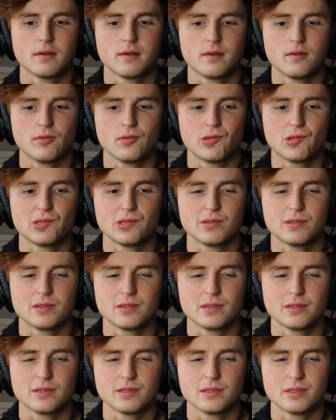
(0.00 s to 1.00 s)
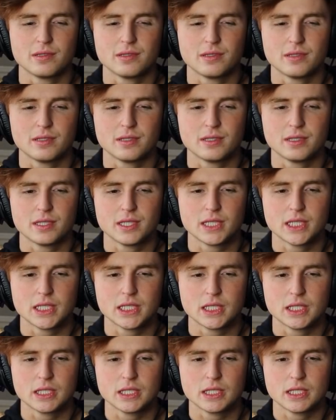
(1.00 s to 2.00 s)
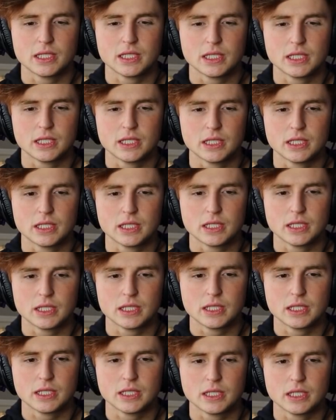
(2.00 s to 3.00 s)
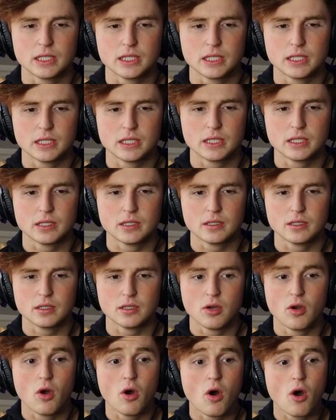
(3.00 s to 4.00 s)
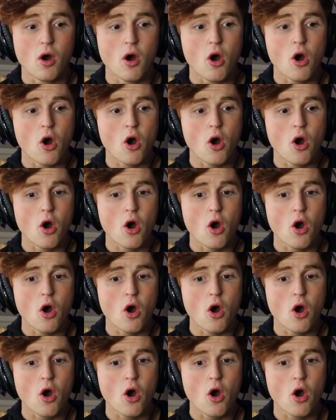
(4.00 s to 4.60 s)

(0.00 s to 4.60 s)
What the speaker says: Nobody speaks.